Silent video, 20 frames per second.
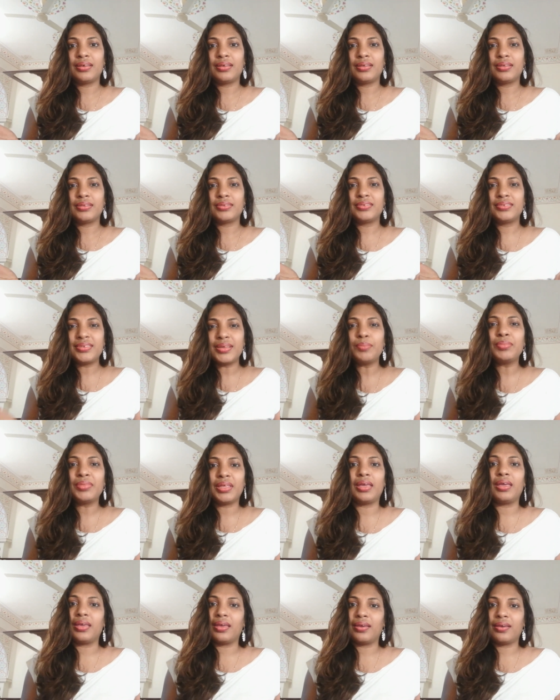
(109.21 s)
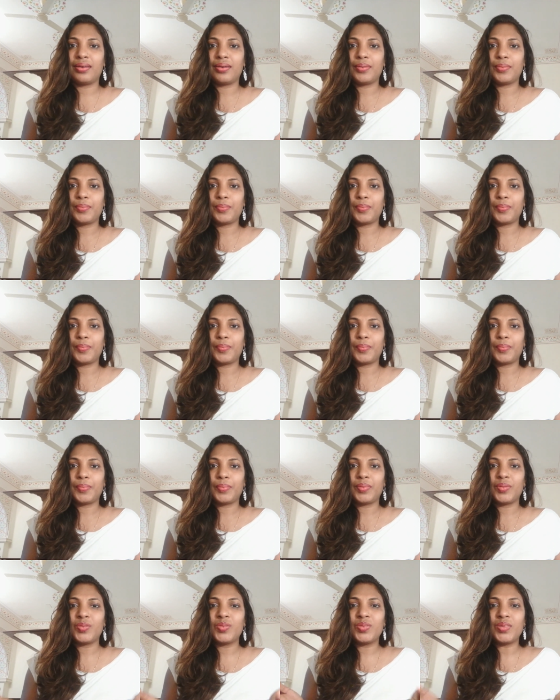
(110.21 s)
something,
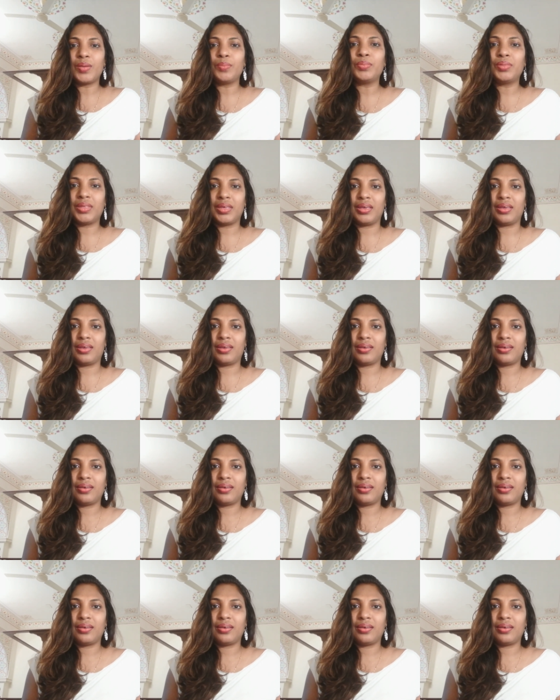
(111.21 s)
something